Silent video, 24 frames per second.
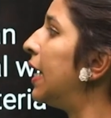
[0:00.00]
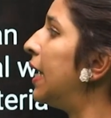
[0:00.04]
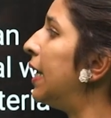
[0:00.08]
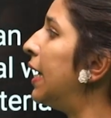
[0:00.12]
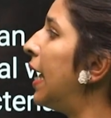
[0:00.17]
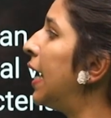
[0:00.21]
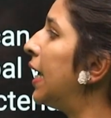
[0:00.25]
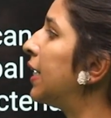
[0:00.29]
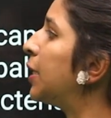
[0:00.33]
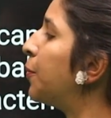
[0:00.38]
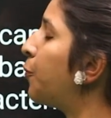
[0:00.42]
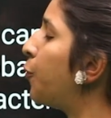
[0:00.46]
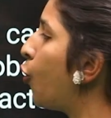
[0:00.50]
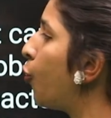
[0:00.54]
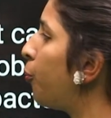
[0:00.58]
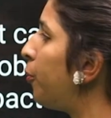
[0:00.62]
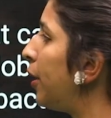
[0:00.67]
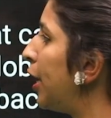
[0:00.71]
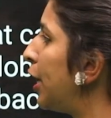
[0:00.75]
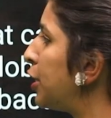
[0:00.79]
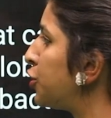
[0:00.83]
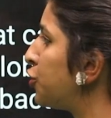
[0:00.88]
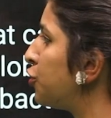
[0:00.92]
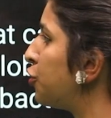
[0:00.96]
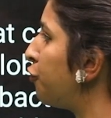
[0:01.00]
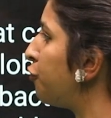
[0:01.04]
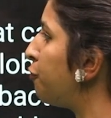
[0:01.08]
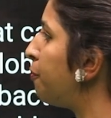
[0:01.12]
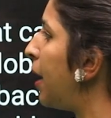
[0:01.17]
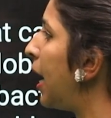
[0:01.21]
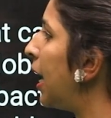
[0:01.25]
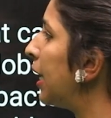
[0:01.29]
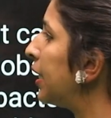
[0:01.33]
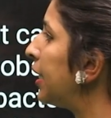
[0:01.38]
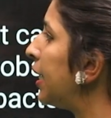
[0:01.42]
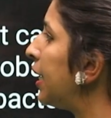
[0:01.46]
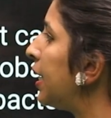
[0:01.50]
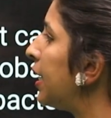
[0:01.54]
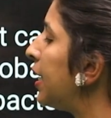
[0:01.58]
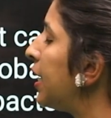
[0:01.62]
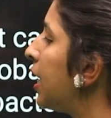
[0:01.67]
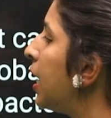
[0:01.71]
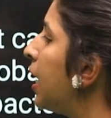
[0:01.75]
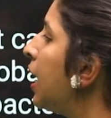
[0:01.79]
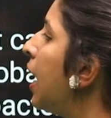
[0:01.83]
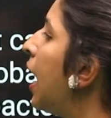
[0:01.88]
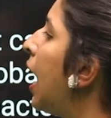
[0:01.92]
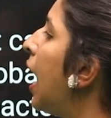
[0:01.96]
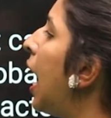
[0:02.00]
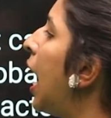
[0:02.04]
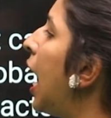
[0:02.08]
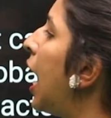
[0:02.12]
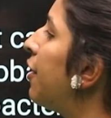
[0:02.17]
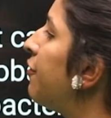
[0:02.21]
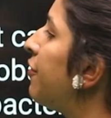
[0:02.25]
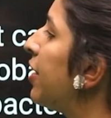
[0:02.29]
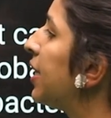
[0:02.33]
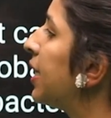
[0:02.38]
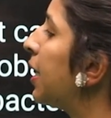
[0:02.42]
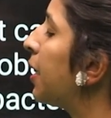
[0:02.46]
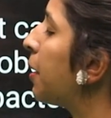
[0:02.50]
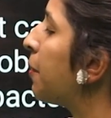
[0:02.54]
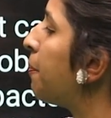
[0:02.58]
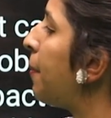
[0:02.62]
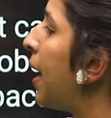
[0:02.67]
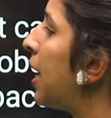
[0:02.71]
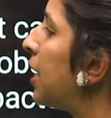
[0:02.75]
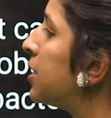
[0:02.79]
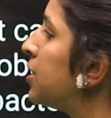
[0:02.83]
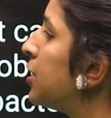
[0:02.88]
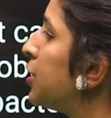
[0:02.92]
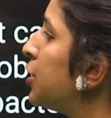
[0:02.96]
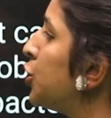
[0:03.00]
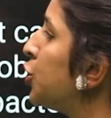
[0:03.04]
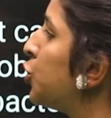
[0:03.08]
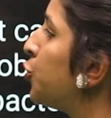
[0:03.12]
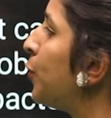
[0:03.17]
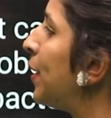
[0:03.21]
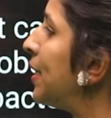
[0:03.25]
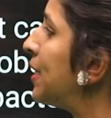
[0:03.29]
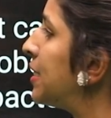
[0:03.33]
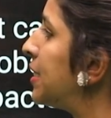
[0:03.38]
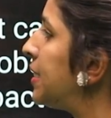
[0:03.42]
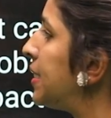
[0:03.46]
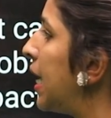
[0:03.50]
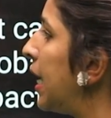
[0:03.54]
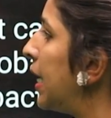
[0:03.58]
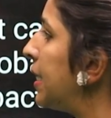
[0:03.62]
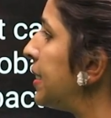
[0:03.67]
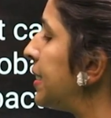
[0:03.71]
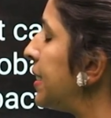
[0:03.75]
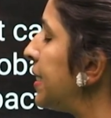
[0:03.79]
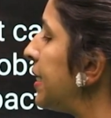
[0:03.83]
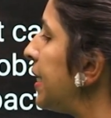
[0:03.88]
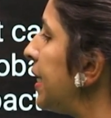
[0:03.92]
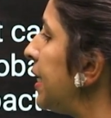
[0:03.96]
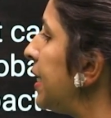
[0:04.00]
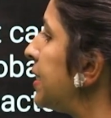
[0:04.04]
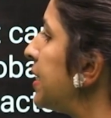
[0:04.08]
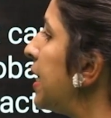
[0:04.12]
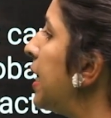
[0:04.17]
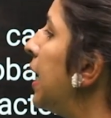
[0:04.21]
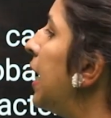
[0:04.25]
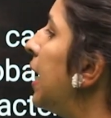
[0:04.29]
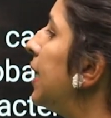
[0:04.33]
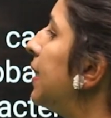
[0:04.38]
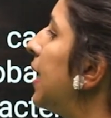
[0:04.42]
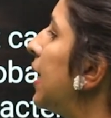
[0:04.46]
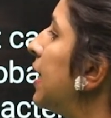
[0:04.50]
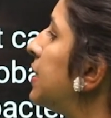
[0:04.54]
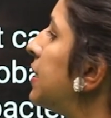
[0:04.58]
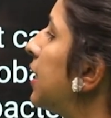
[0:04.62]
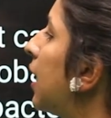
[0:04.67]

like the population of bacteria having the capacity to withstand heat, that's